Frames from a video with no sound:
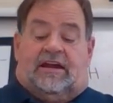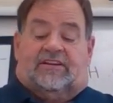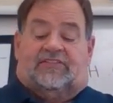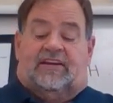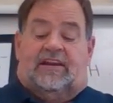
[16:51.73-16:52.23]

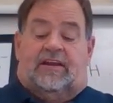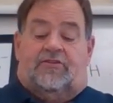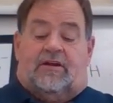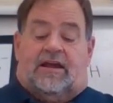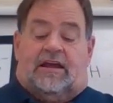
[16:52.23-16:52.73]
I see it
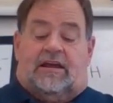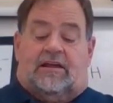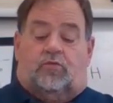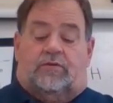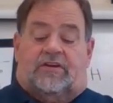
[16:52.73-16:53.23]
in their
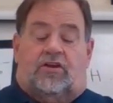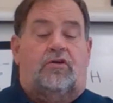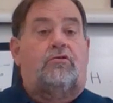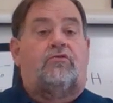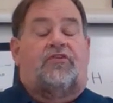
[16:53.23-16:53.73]
eyes when they
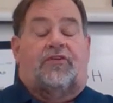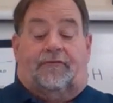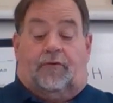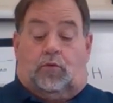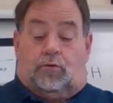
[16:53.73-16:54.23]
use the
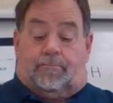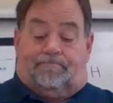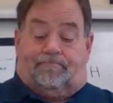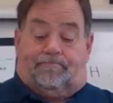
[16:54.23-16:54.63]
form.